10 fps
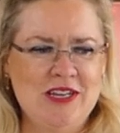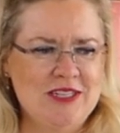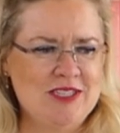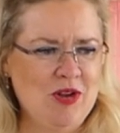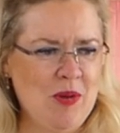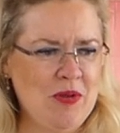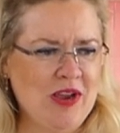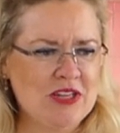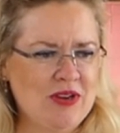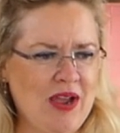So hope you
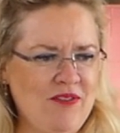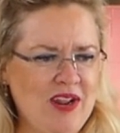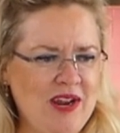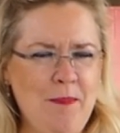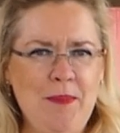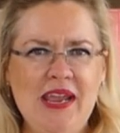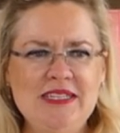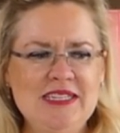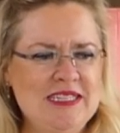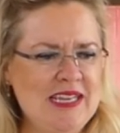guys are having an
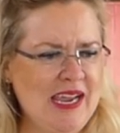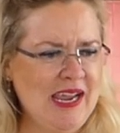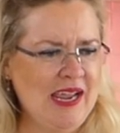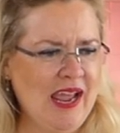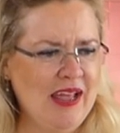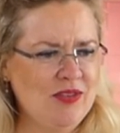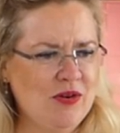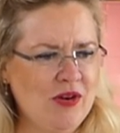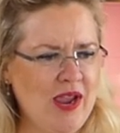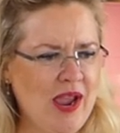amazing day. Hey
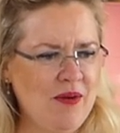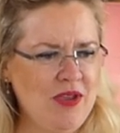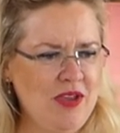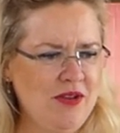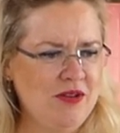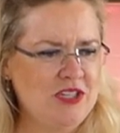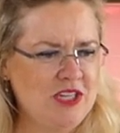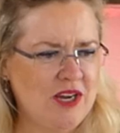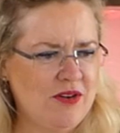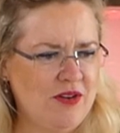Lori, how are you?
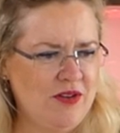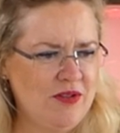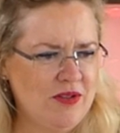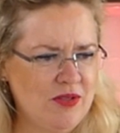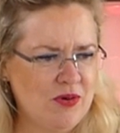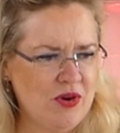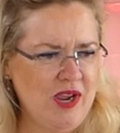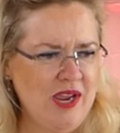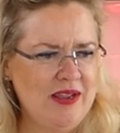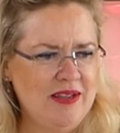Cheryl and
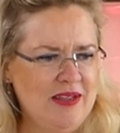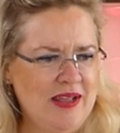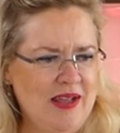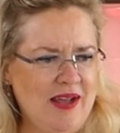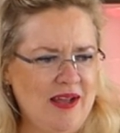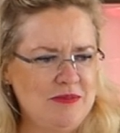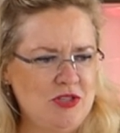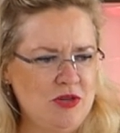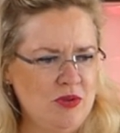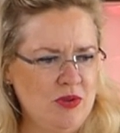Lori, um,
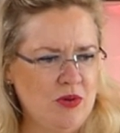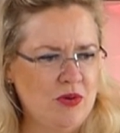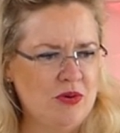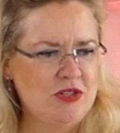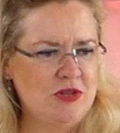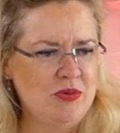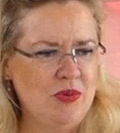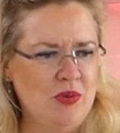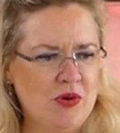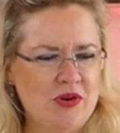two, Lo
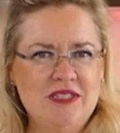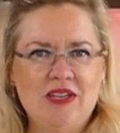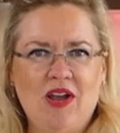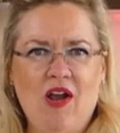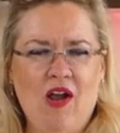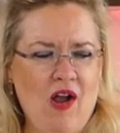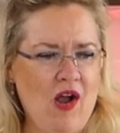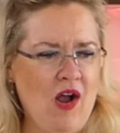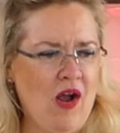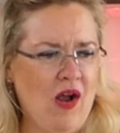two Loris
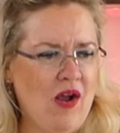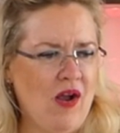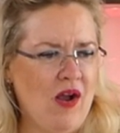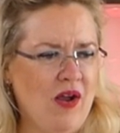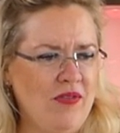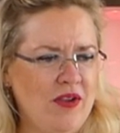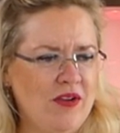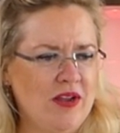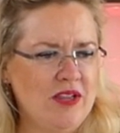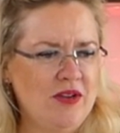uh, uh, on
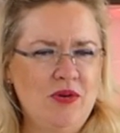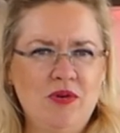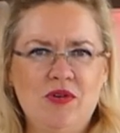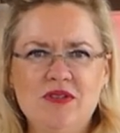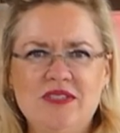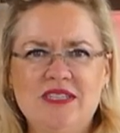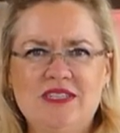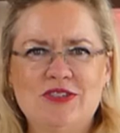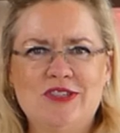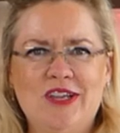there. Hello, whole
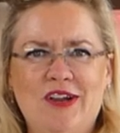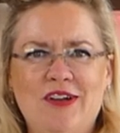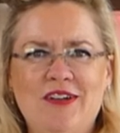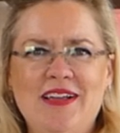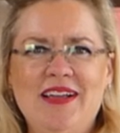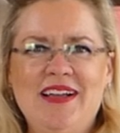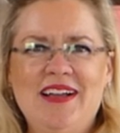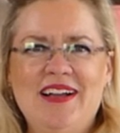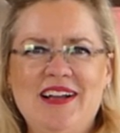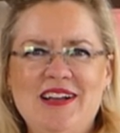sisters there.
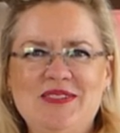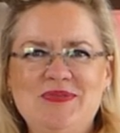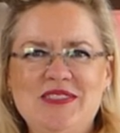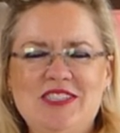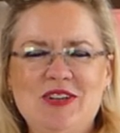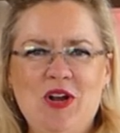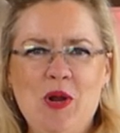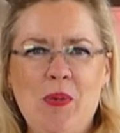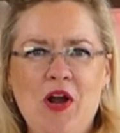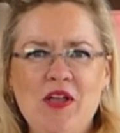Um, so
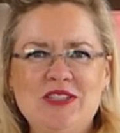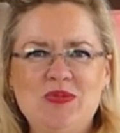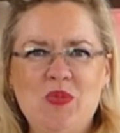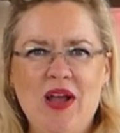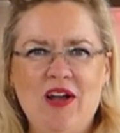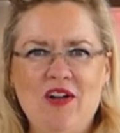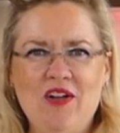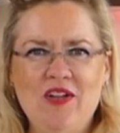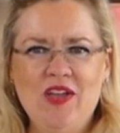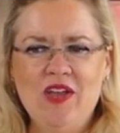hope all is
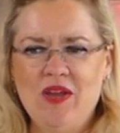well.